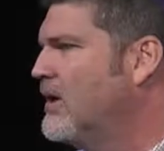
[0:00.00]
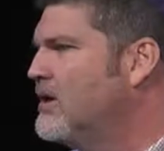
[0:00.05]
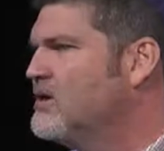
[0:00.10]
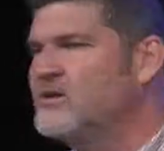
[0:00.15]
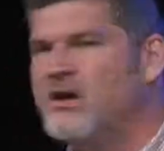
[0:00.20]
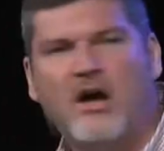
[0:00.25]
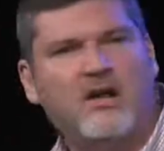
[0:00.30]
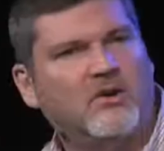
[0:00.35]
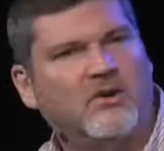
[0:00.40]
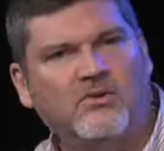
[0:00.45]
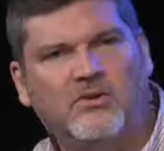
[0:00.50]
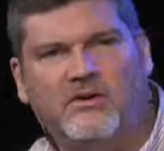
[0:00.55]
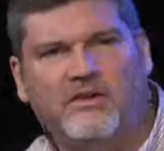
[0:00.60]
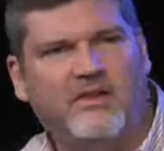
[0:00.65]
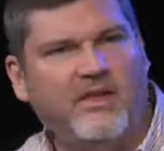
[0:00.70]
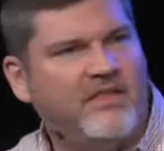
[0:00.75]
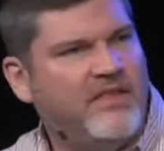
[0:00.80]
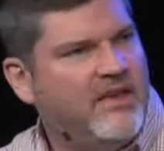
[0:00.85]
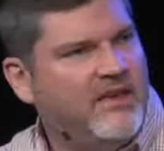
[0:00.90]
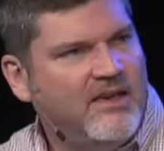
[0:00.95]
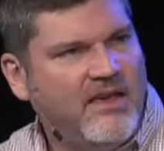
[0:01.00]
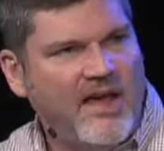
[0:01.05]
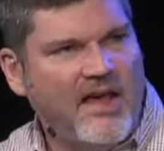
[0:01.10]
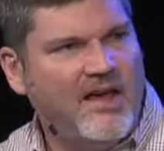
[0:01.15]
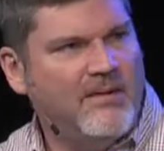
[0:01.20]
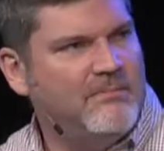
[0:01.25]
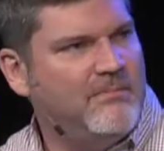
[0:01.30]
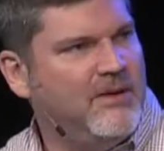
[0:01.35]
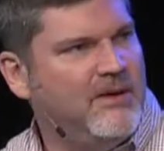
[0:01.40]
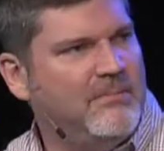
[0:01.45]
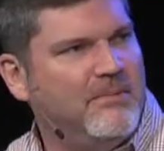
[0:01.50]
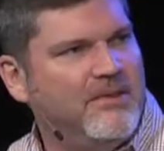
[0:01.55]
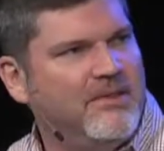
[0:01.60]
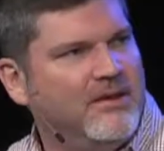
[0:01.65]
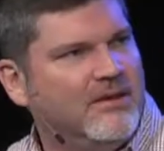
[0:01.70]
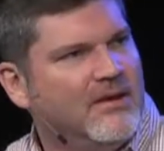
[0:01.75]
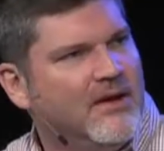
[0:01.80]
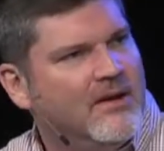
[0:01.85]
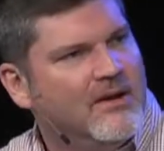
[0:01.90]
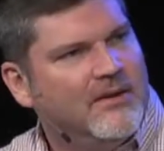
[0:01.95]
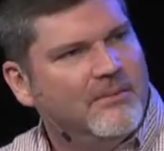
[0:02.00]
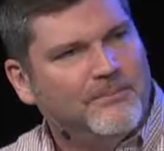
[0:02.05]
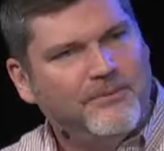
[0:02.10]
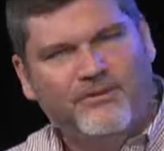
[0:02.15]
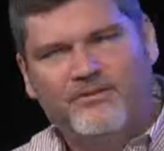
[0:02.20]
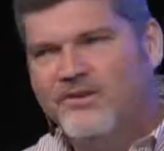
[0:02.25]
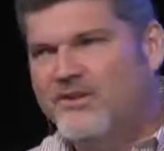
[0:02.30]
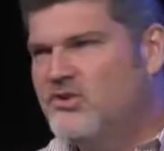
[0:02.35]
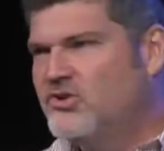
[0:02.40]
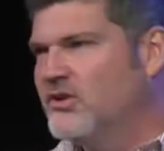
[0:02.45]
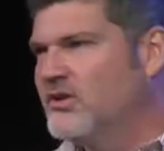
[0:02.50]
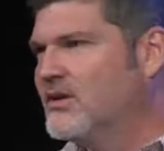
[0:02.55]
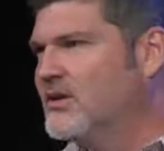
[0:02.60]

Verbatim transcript: Not only that they can be, but the provision